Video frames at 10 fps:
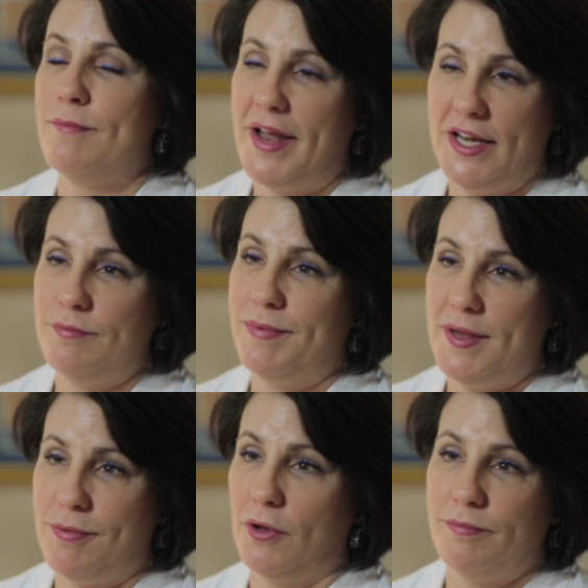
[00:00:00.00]
Many
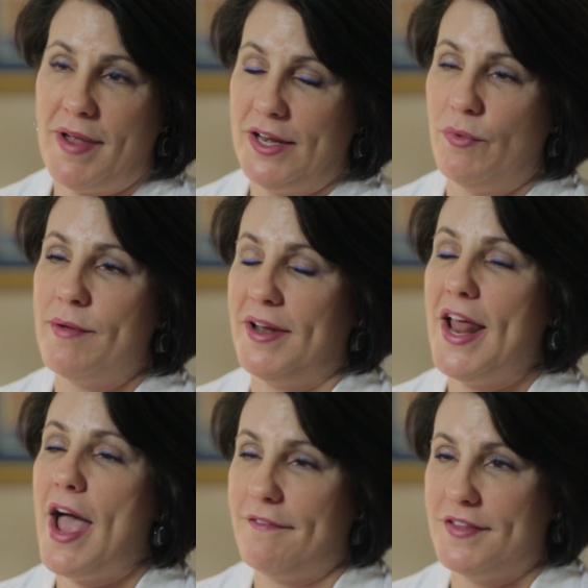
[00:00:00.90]
people, many women
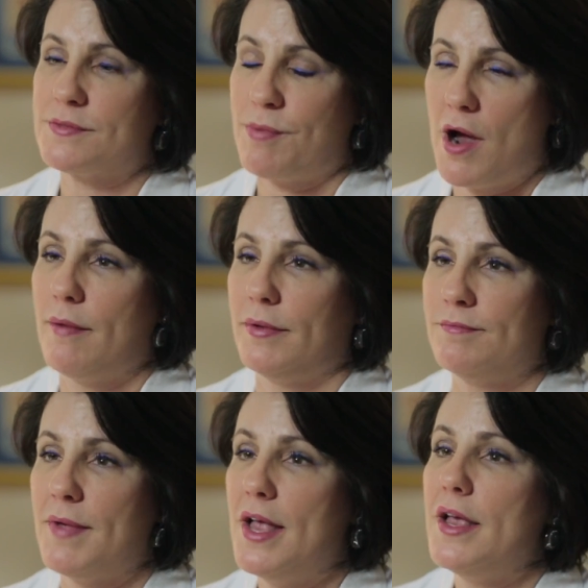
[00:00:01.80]
have this
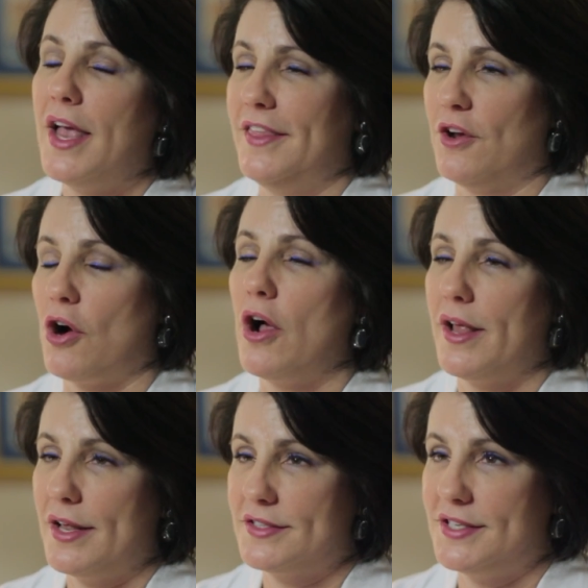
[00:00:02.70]
problem, and there
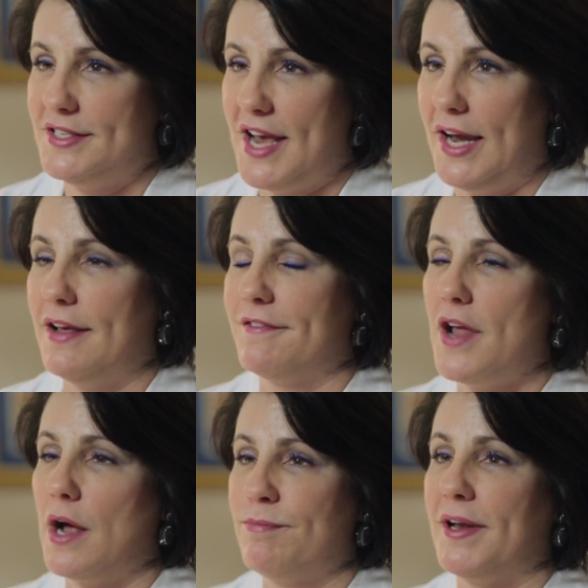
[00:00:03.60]
to date have
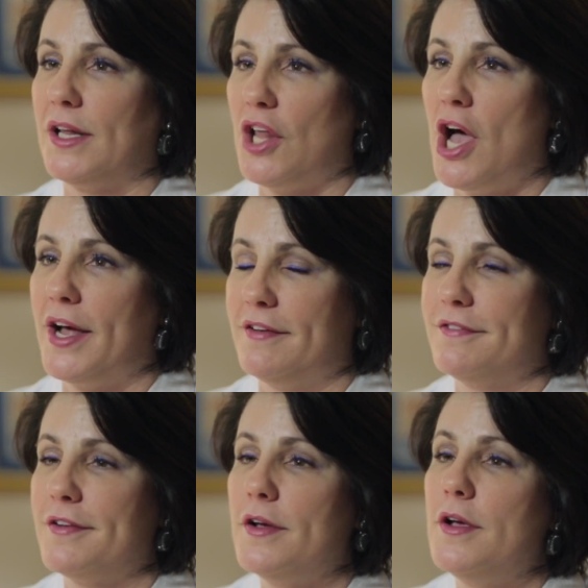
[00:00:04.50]
not been a lot
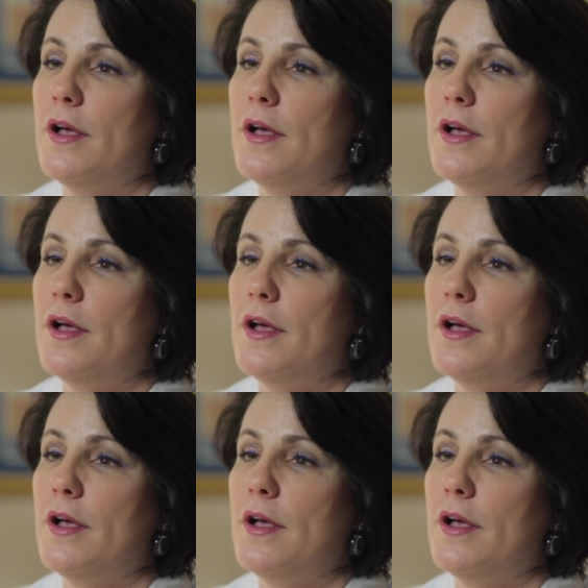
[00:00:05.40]
of